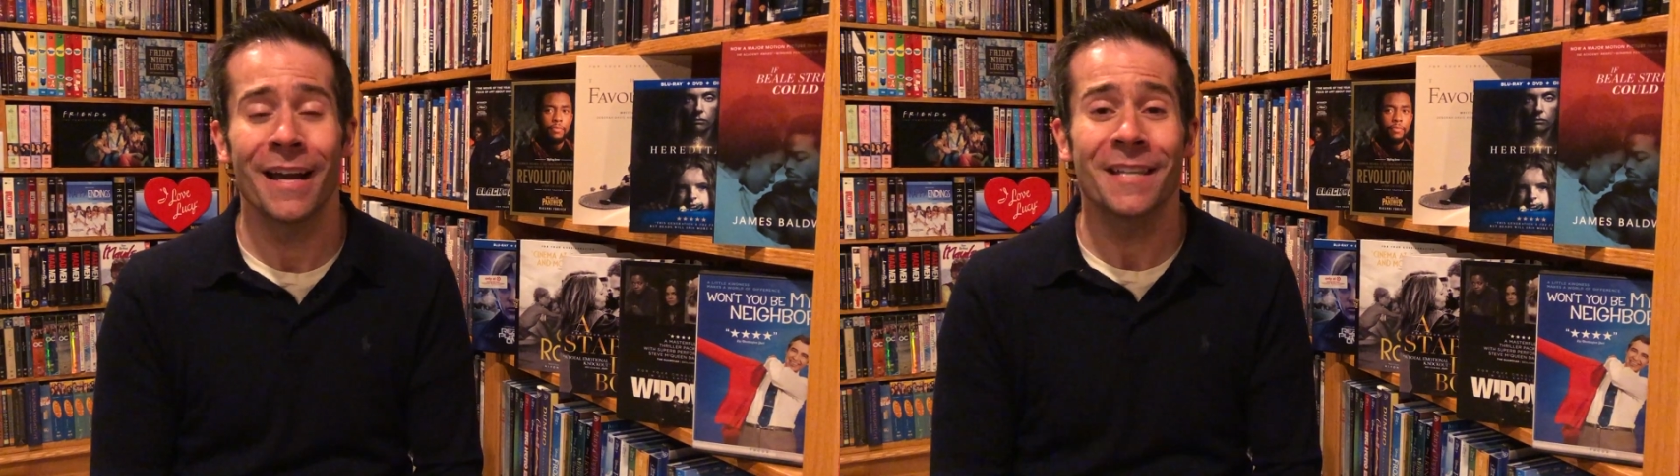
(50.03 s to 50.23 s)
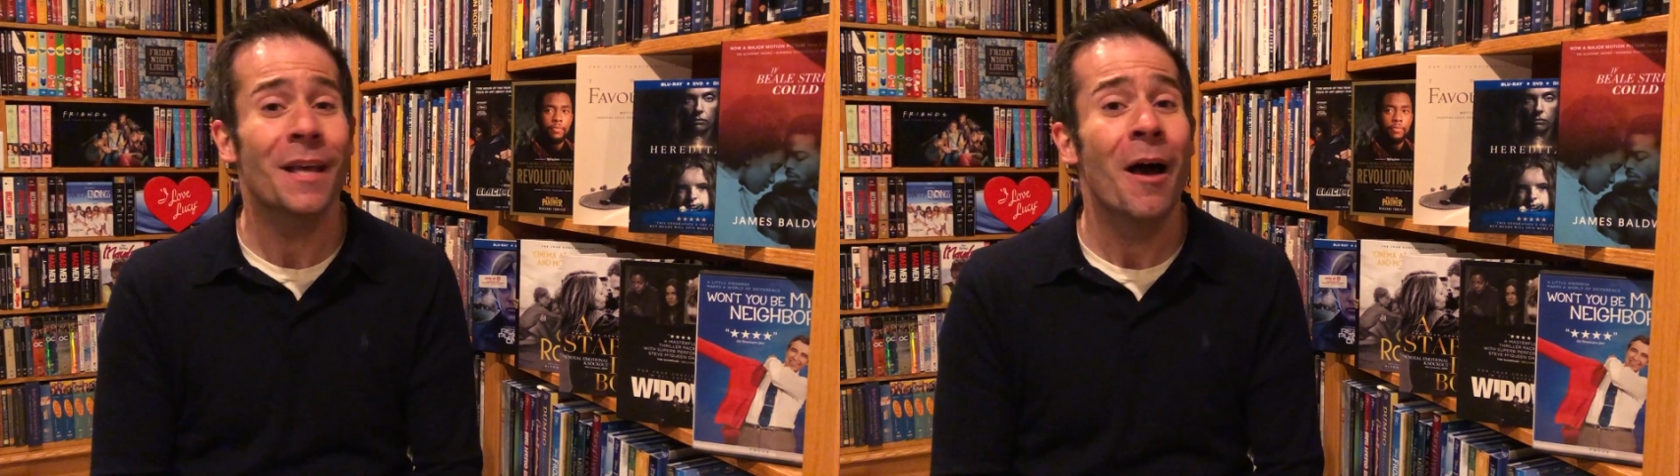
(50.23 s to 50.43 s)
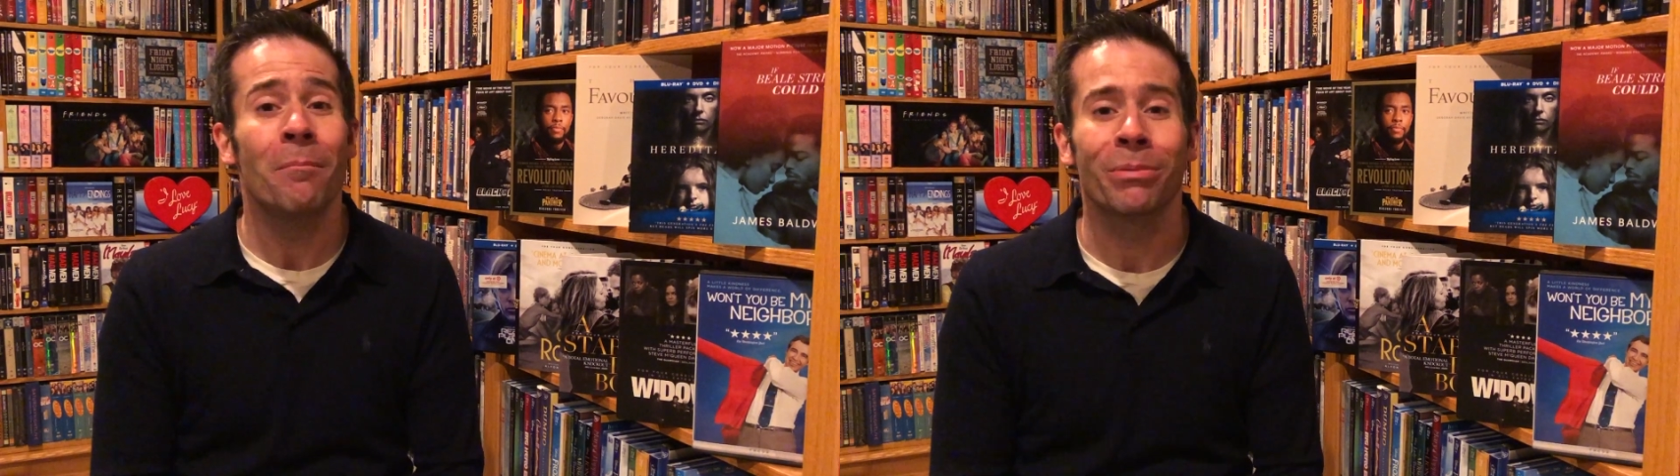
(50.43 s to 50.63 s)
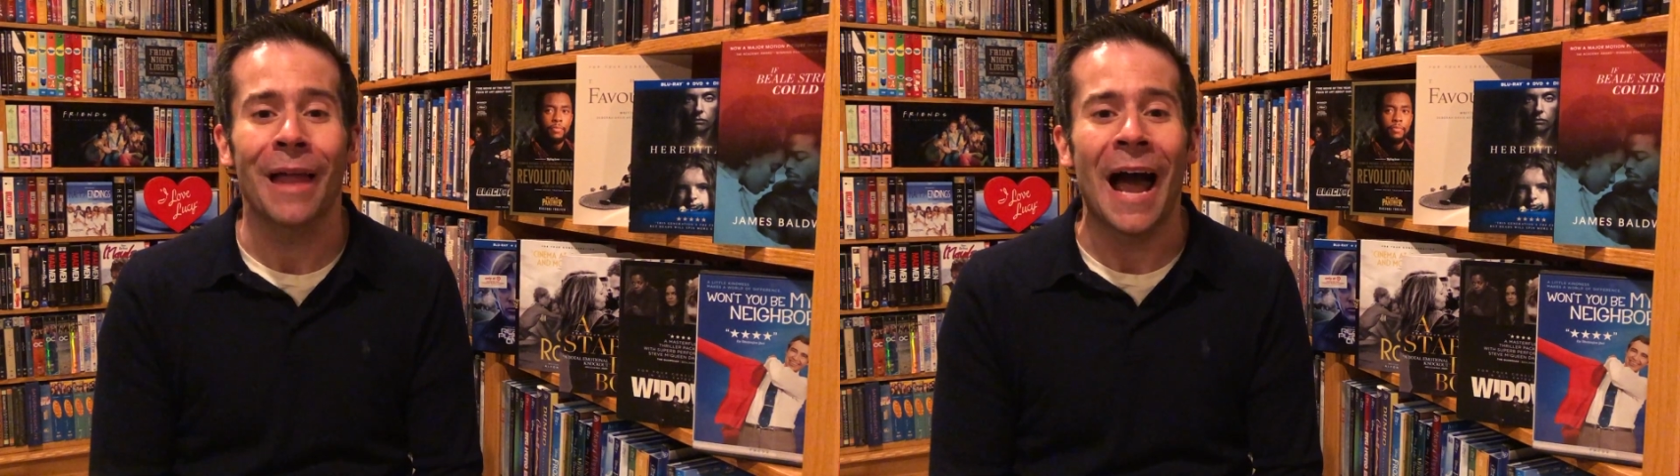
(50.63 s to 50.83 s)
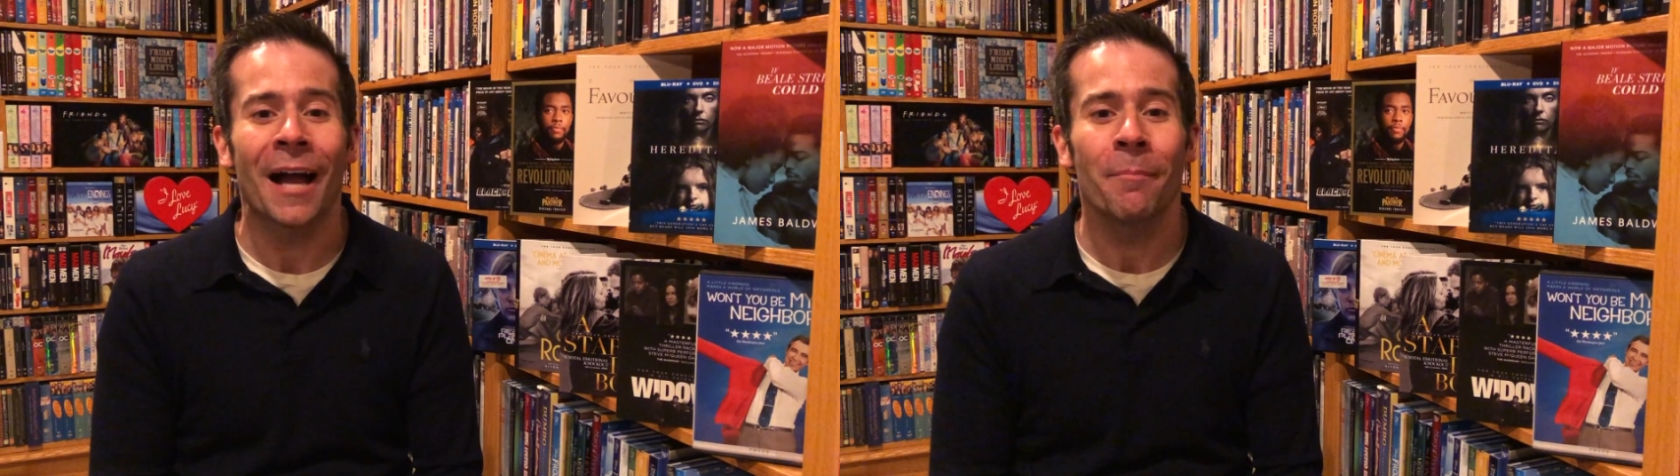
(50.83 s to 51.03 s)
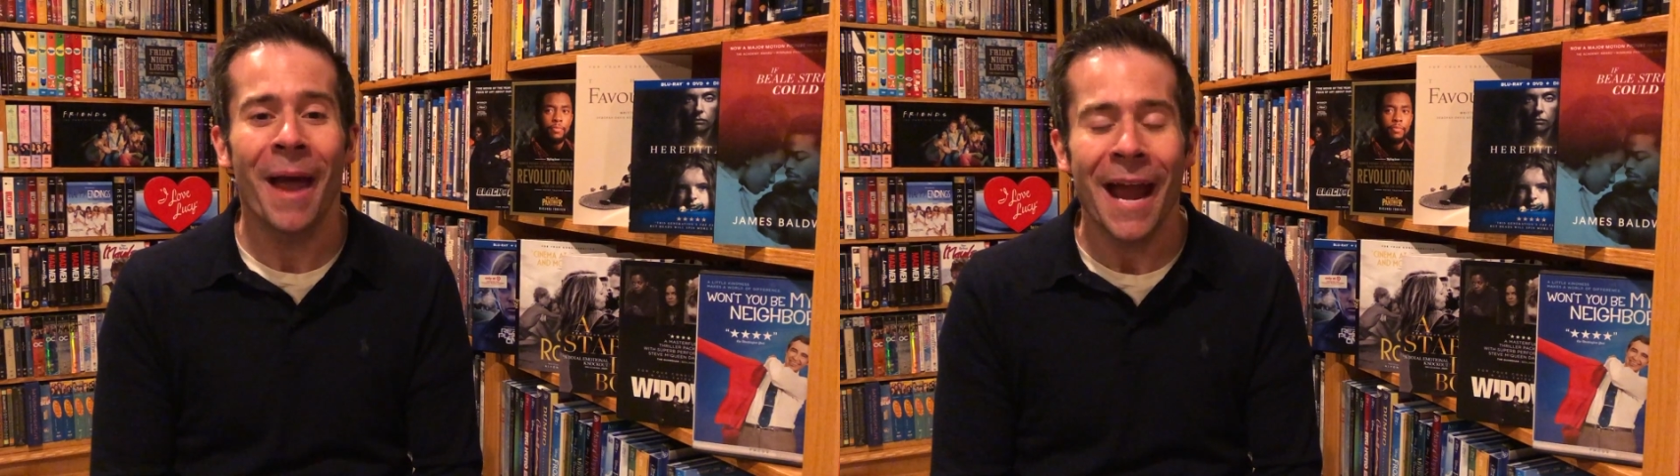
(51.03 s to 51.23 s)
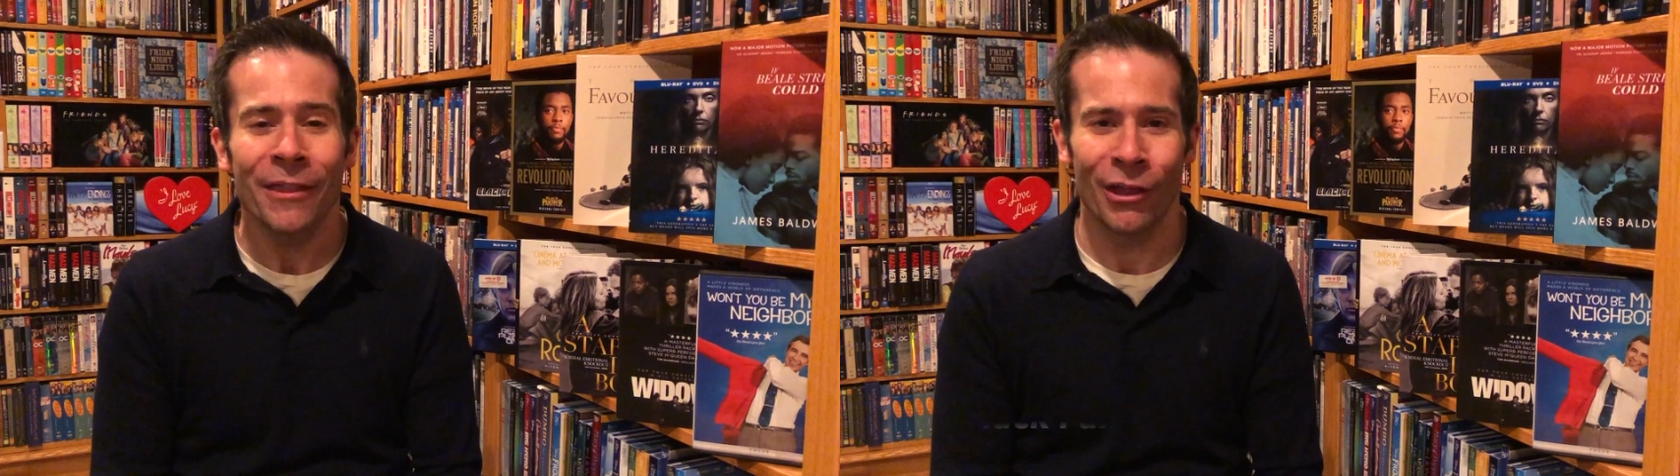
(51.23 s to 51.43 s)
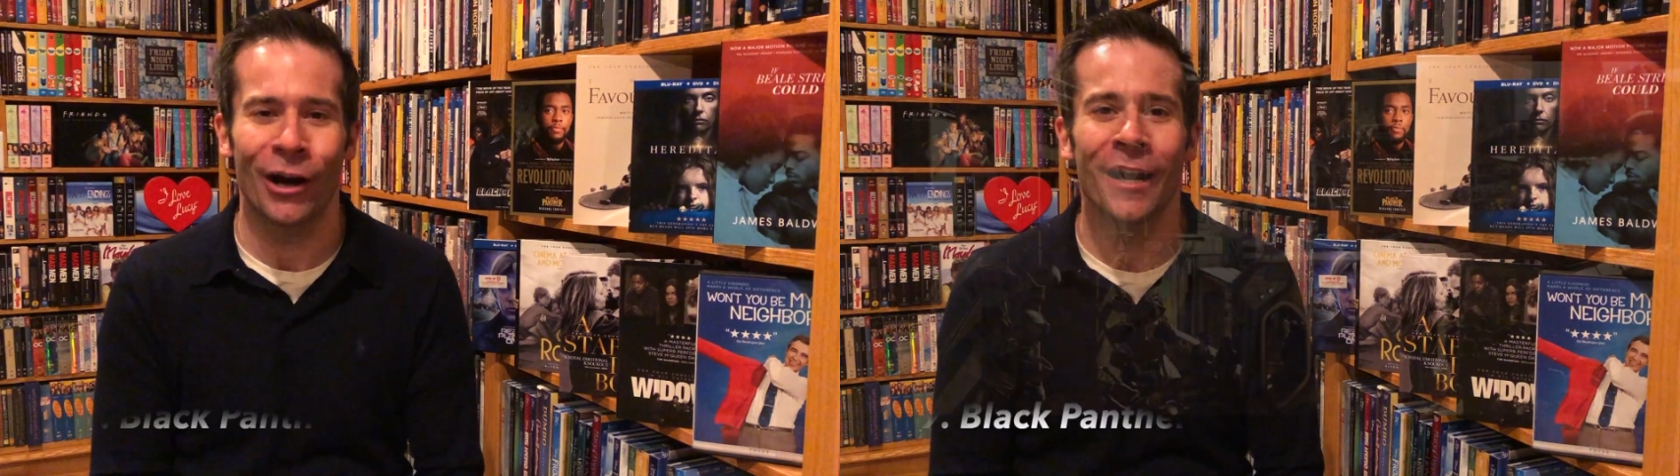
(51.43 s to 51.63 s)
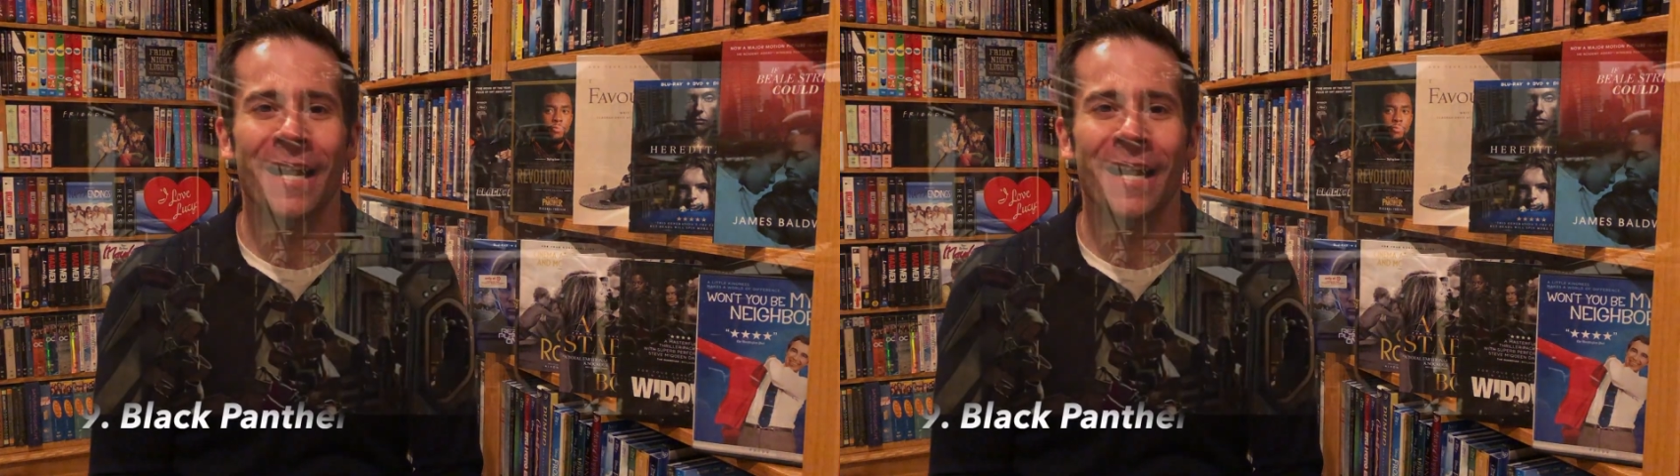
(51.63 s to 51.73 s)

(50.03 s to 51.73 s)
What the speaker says: is Black Panther.